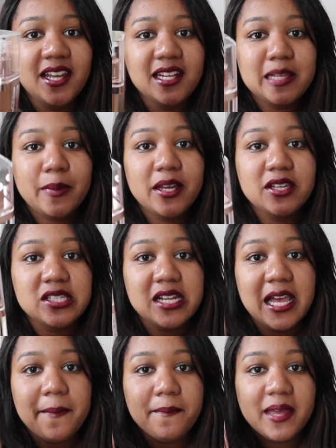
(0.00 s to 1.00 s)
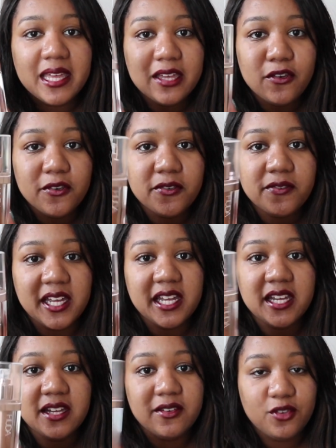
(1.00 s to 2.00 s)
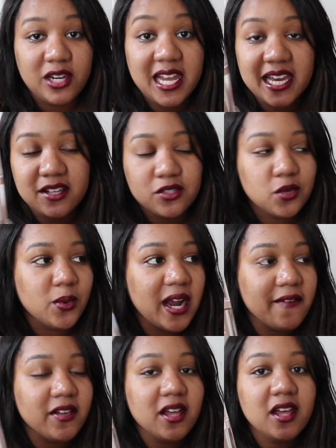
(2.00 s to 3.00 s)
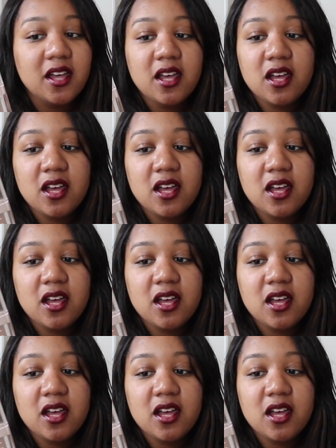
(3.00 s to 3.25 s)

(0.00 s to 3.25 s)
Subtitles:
and it's supposed to like make your feet or legs or wherever